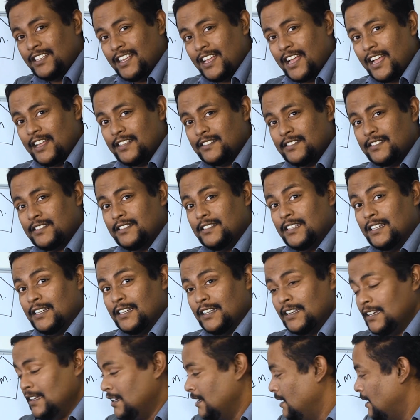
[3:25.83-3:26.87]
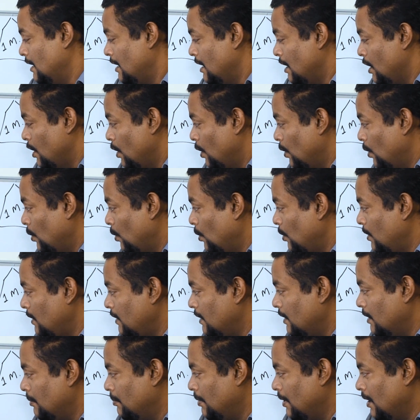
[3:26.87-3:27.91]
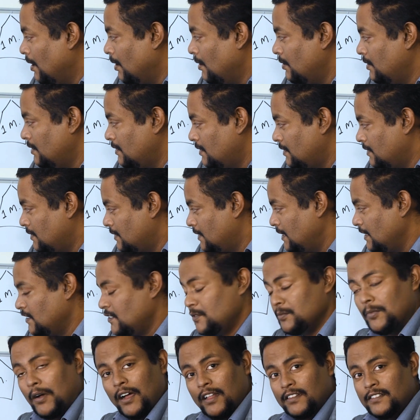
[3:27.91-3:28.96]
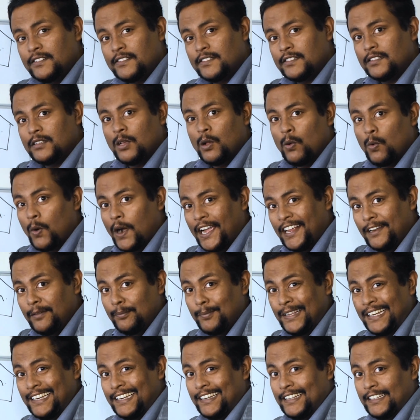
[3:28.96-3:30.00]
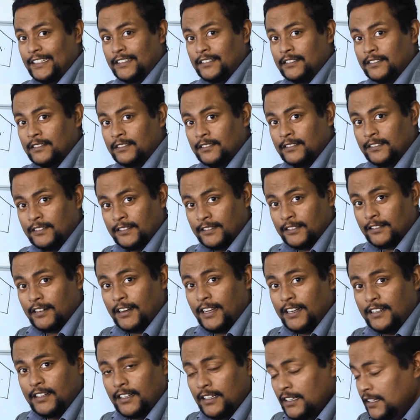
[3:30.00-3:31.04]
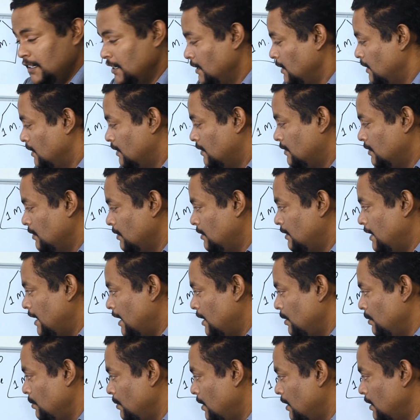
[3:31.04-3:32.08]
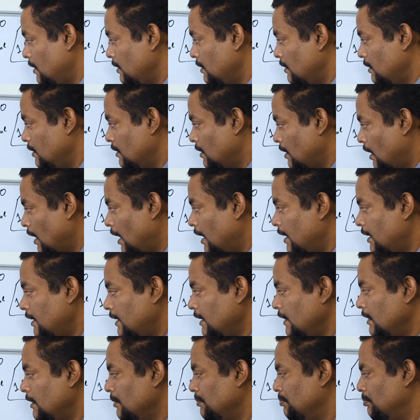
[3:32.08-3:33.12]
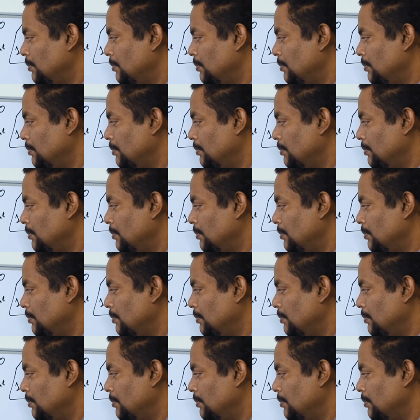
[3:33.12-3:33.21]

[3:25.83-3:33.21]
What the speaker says: he has the hold about 6 months while building, right? So that one, until the